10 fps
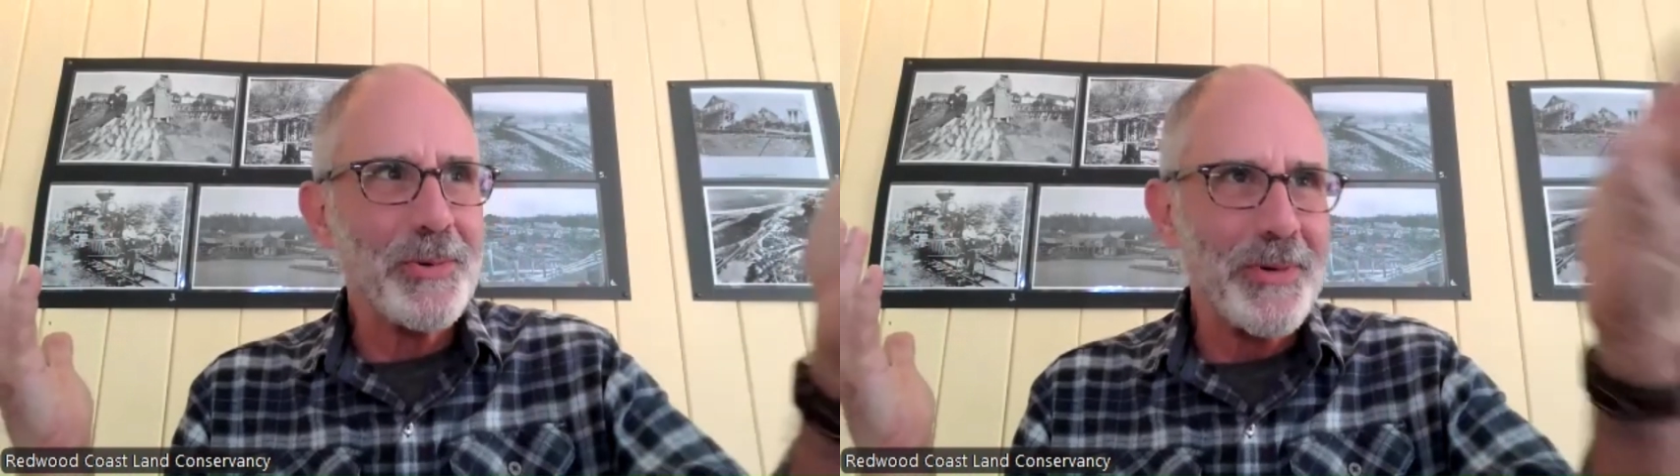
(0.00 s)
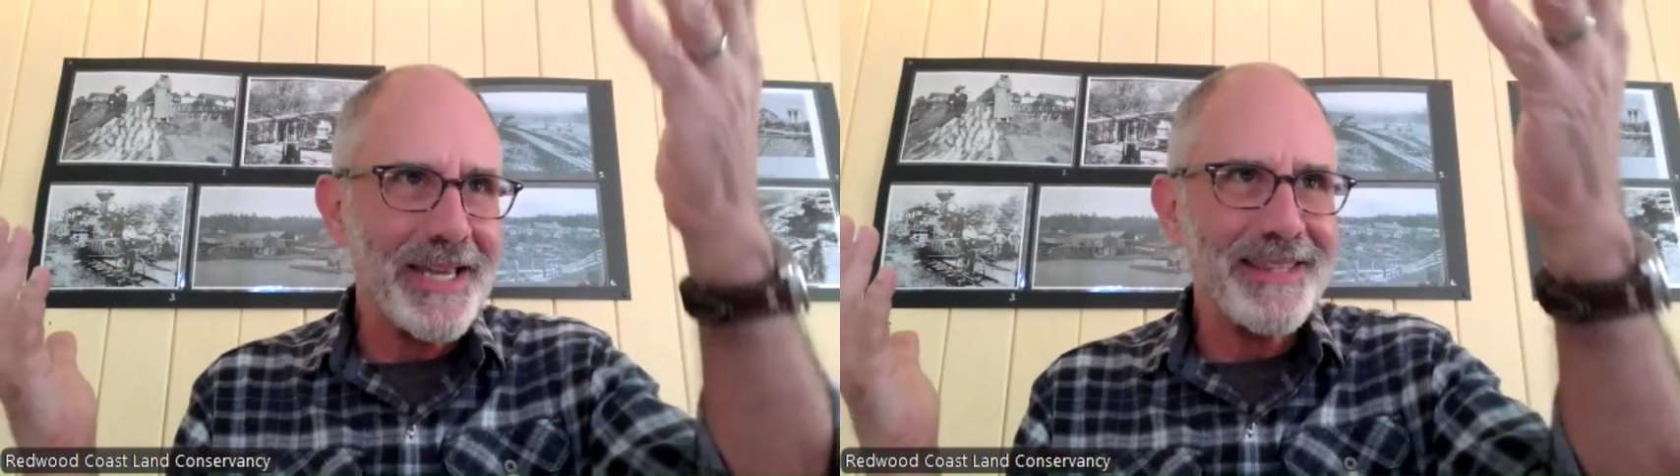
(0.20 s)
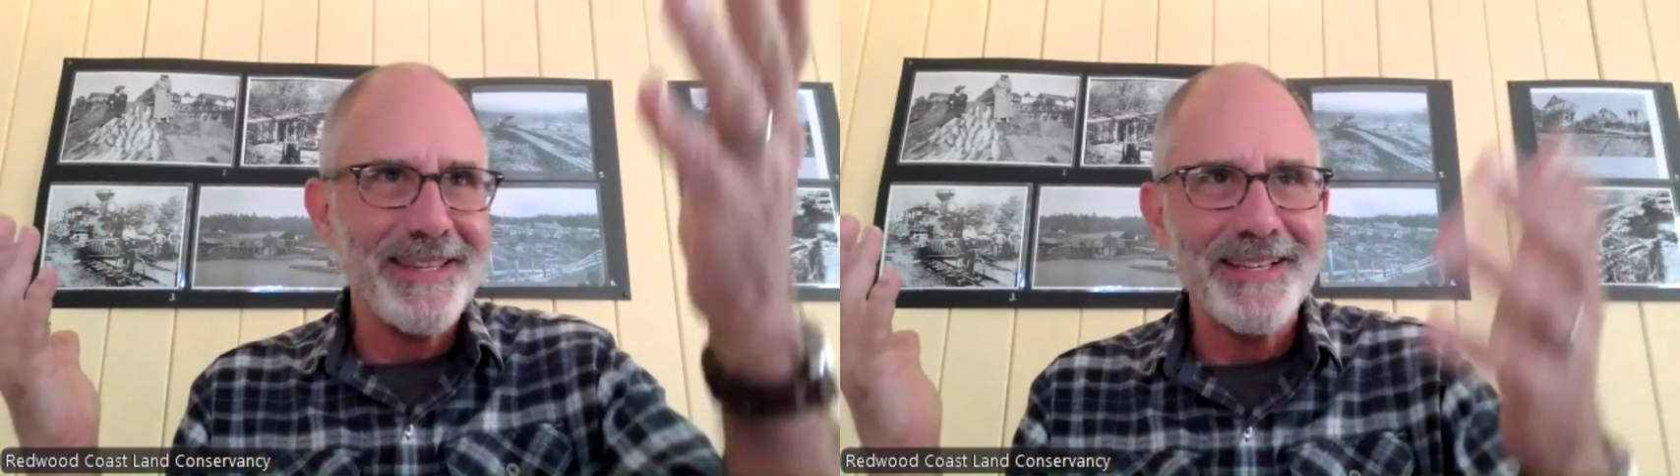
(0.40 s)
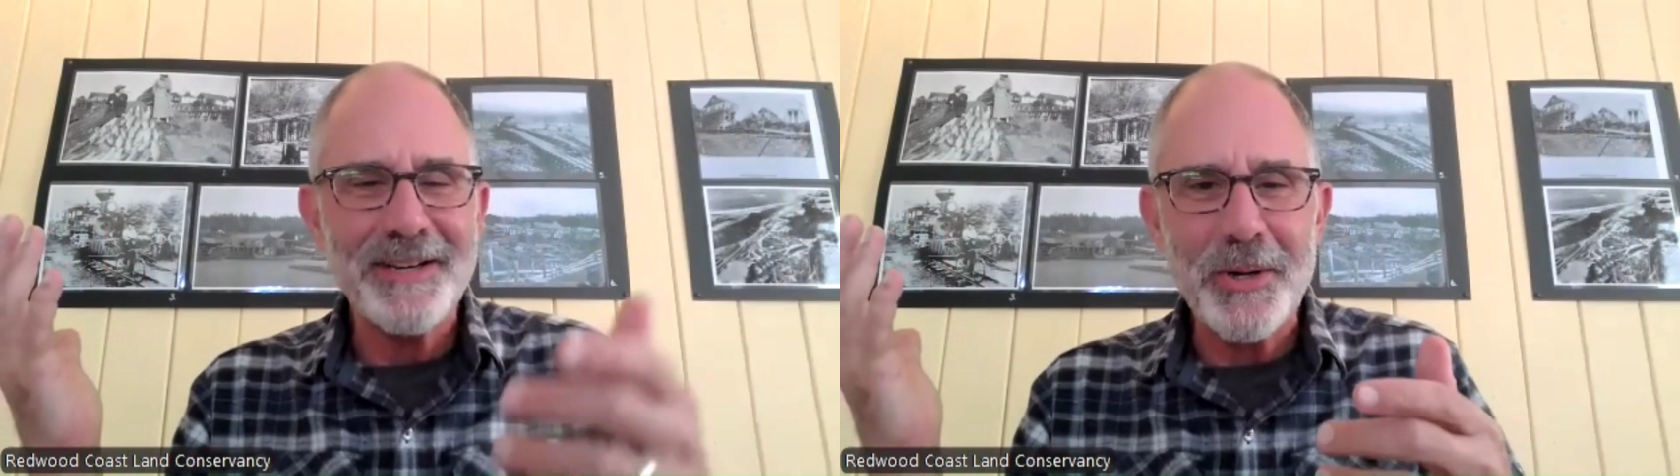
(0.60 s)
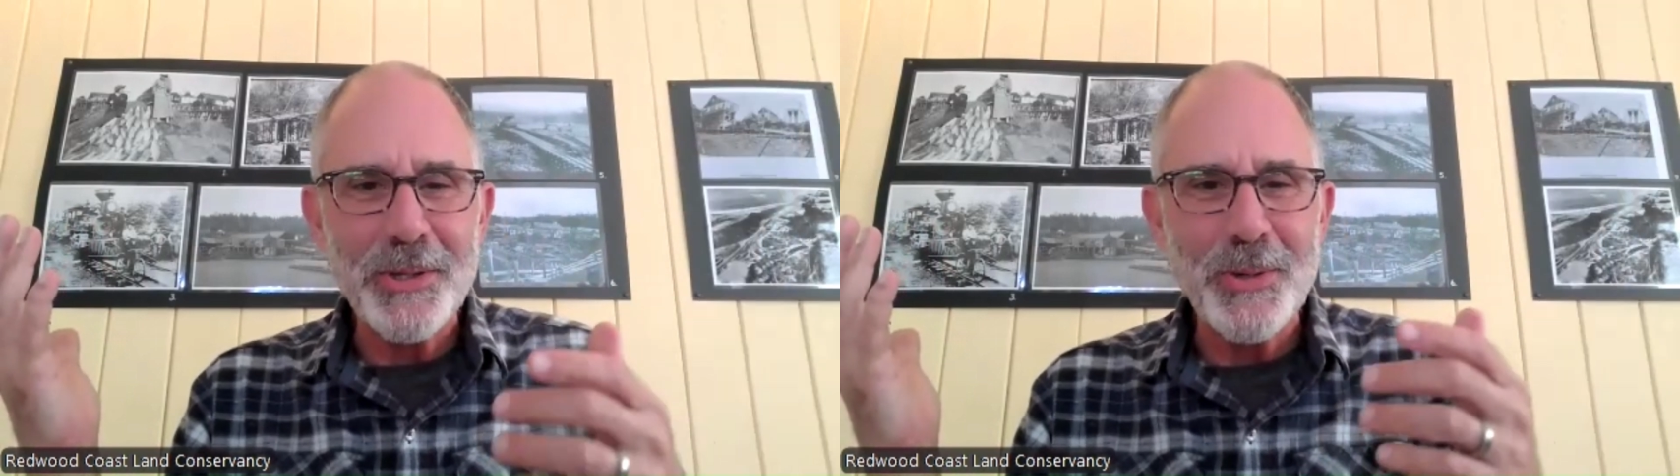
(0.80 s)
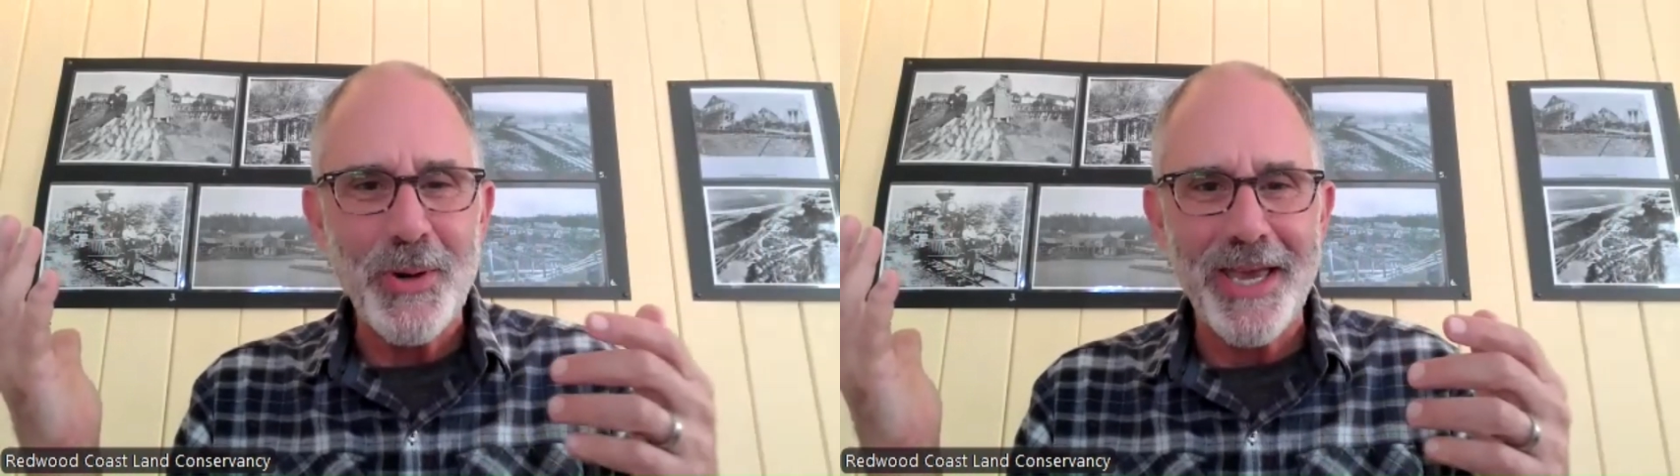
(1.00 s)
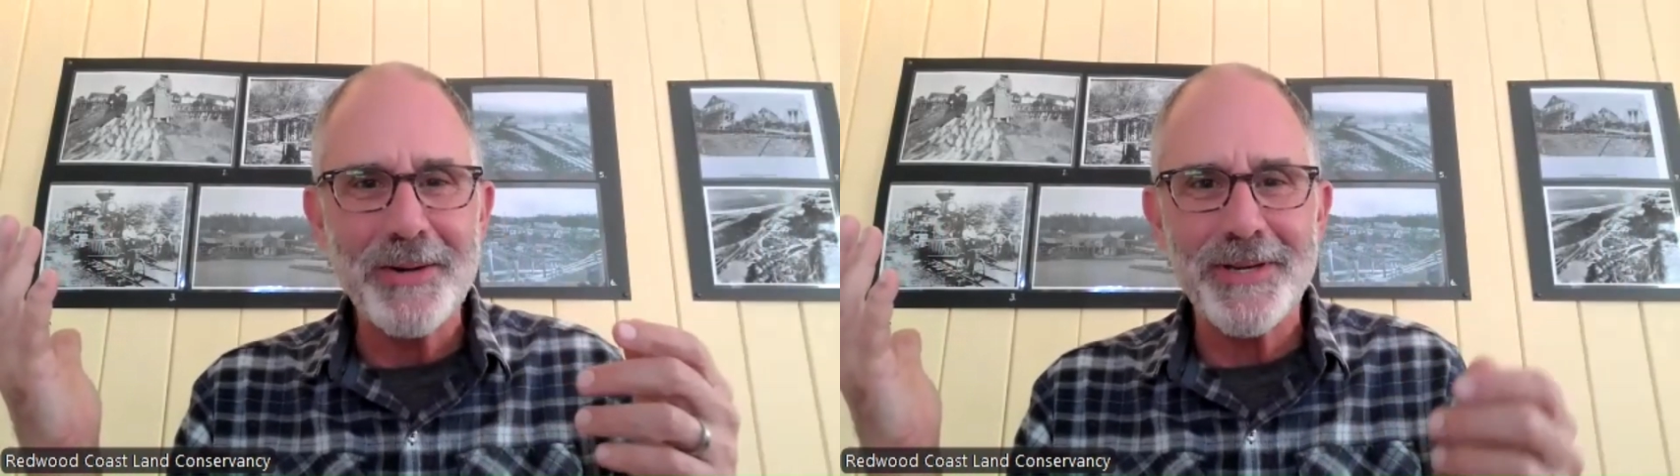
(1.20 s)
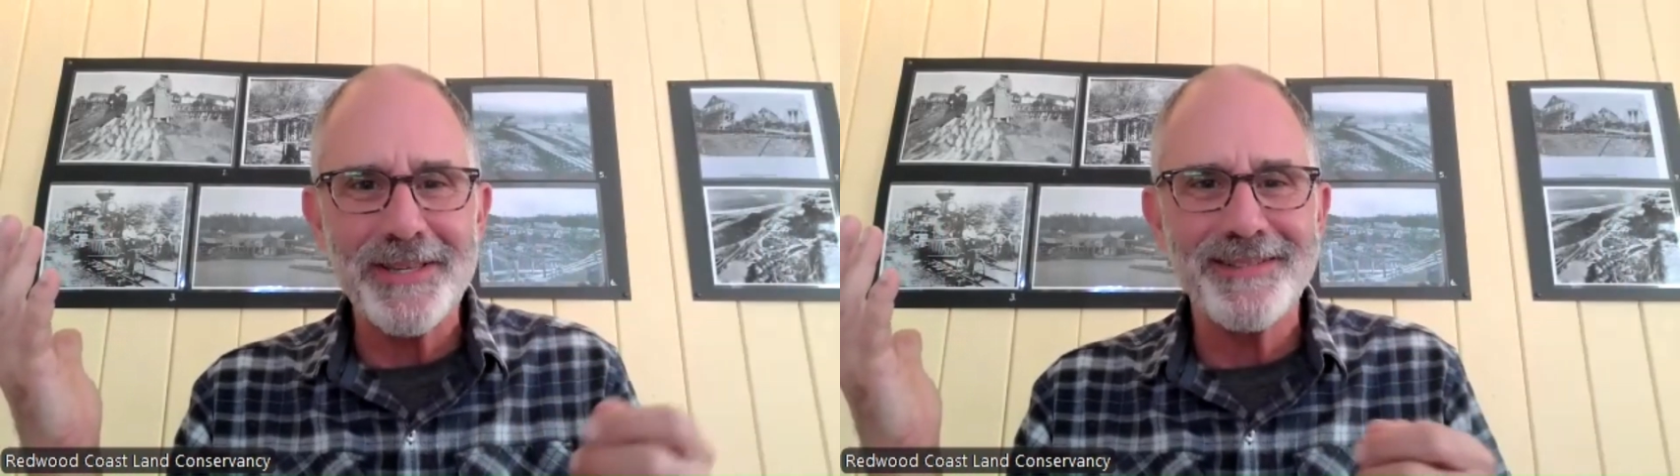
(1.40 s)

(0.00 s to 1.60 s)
here and we had the earthquake.